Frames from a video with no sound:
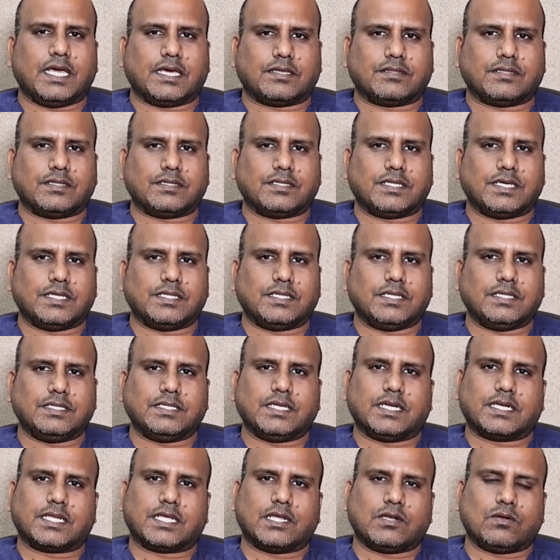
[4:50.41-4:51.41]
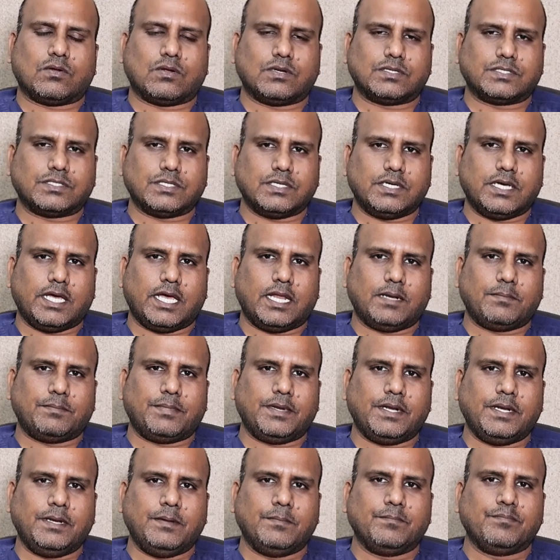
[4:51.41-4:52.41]
exercises that can also help
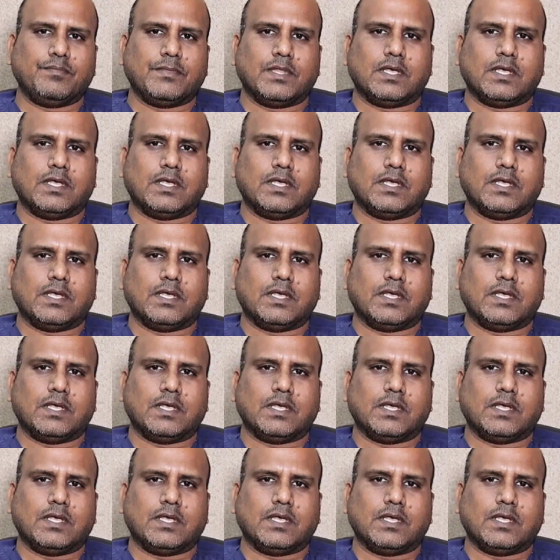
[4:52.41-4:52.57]
in